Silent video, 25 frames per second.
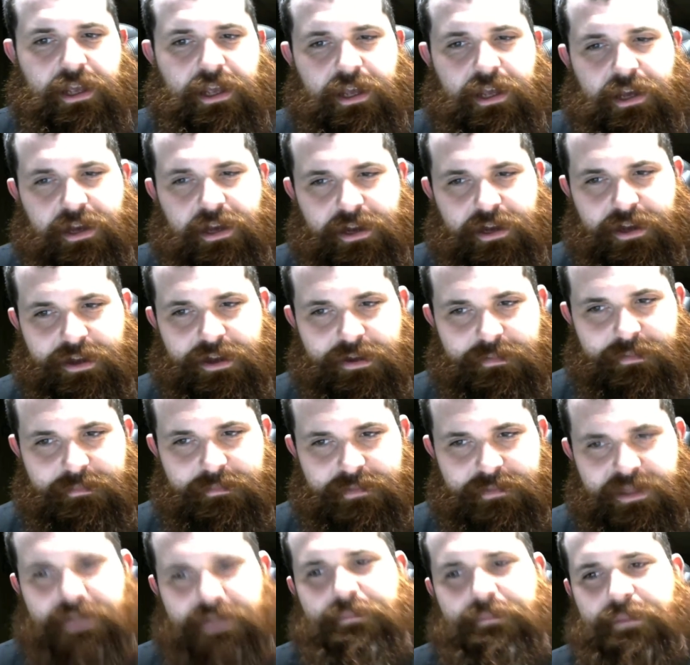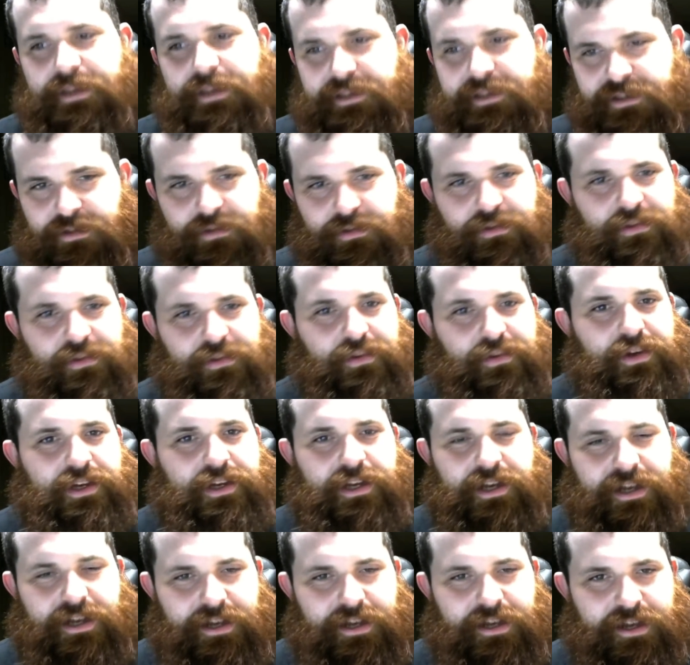that make you
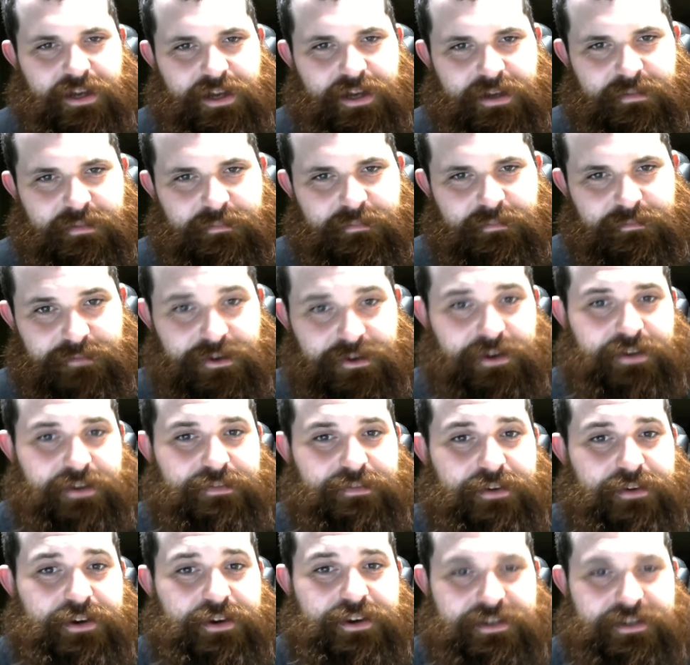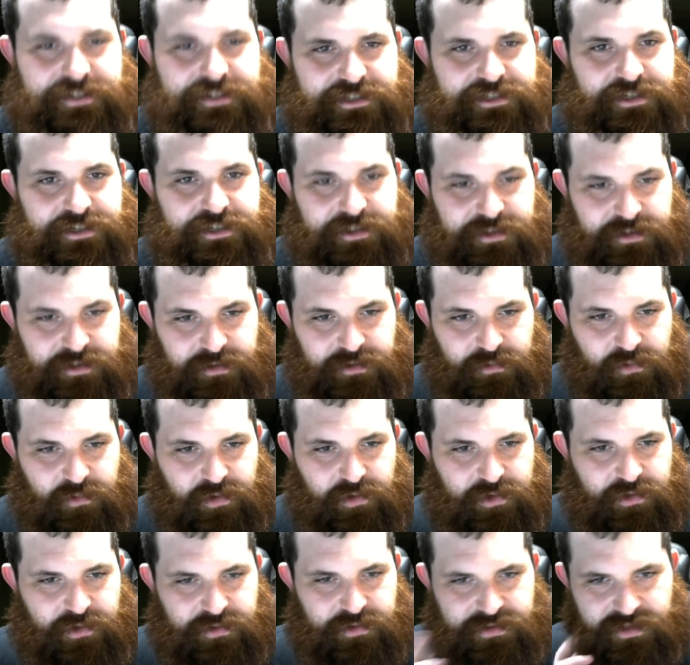very very interested in the
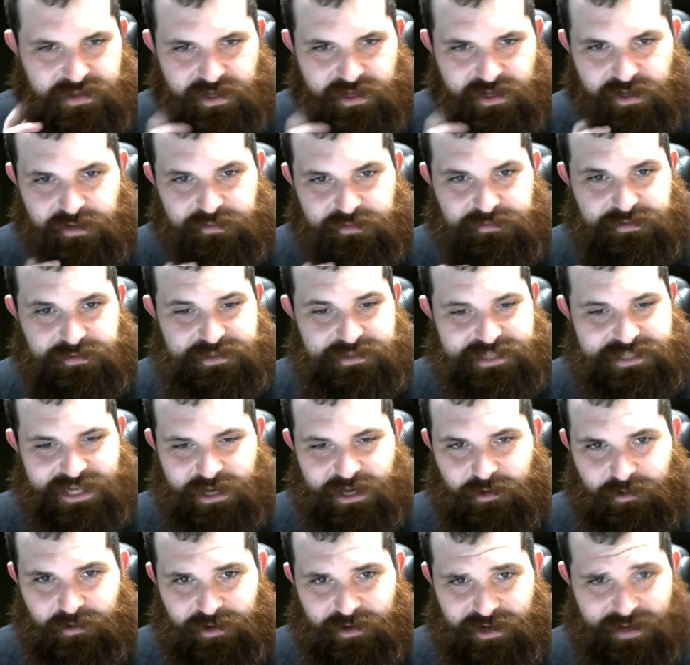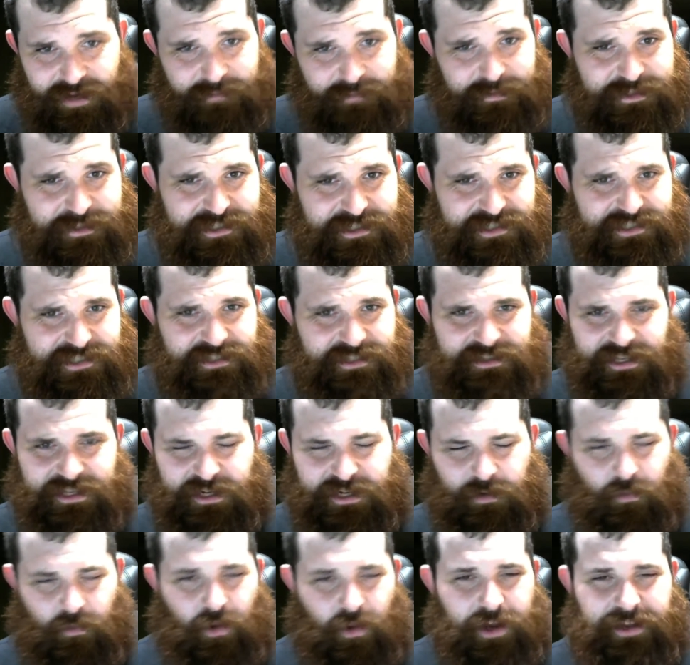world of the tower. I'm interested
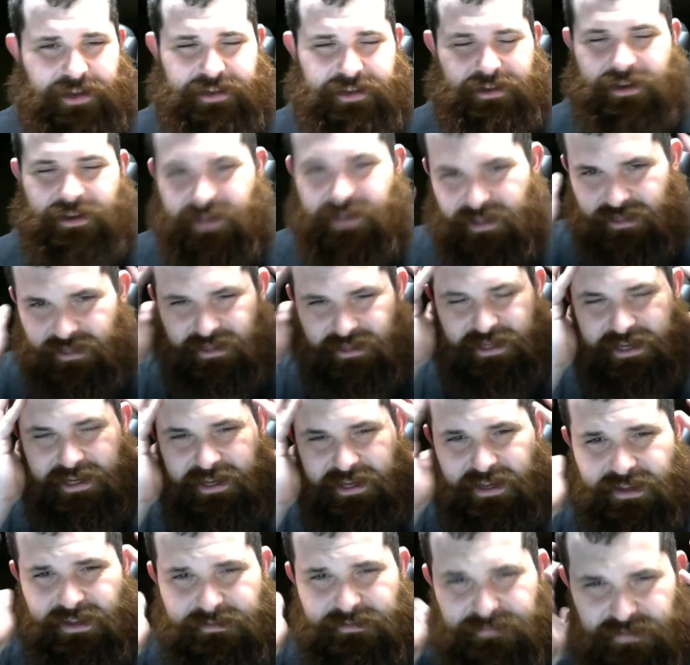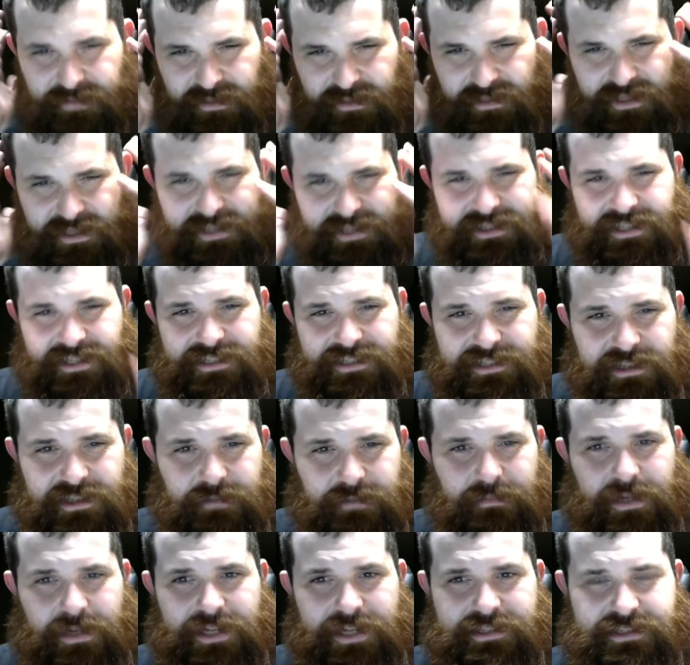like if like these are the
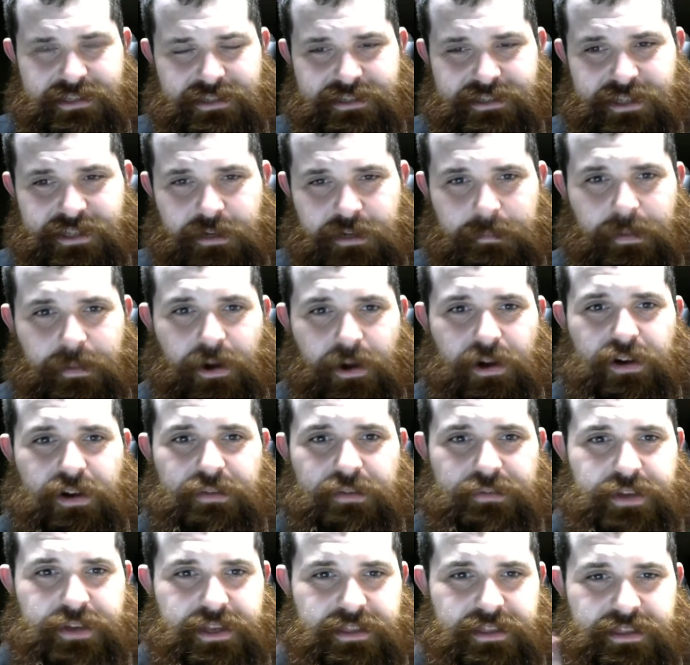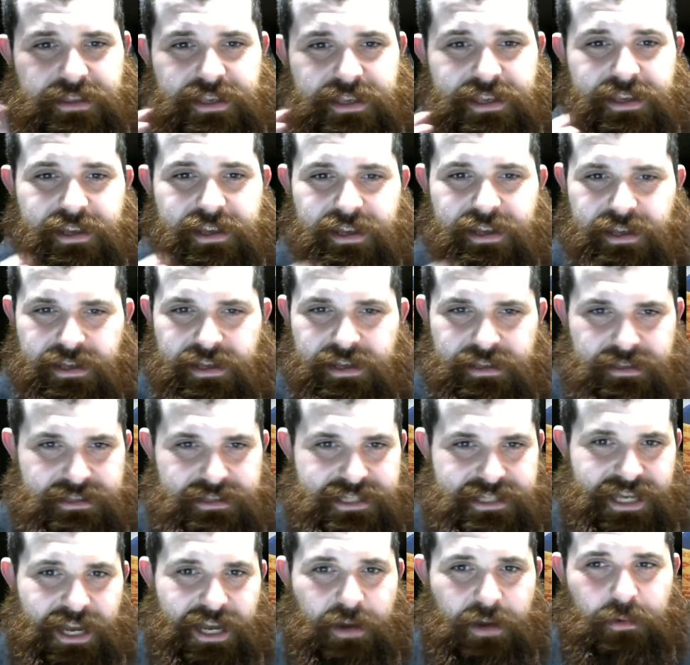monsters that are part of like the
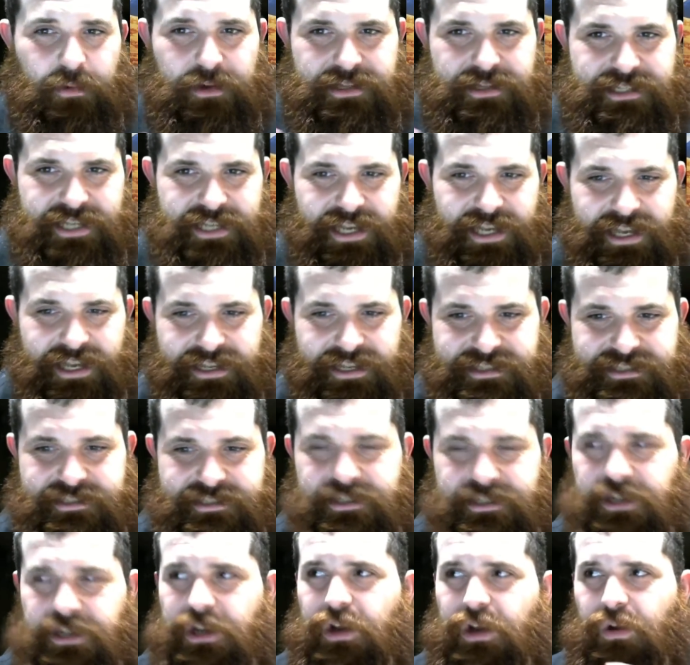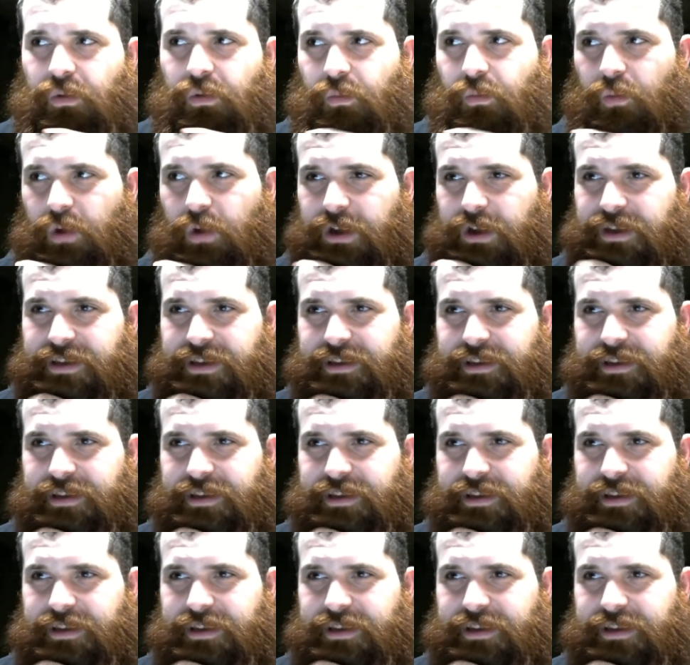tower test. What